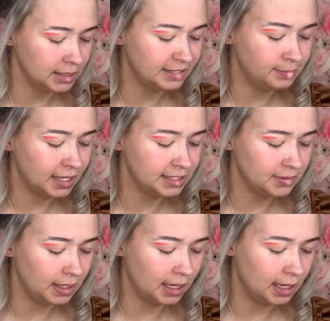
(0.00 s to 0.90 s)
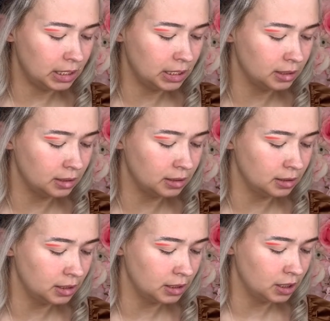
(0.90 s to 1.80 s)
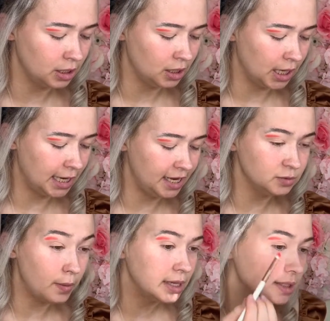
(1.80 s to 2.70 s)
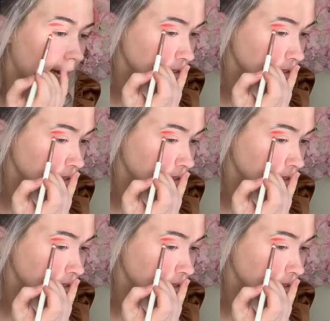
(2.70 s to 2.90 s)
dip back into it again. And here's where we can start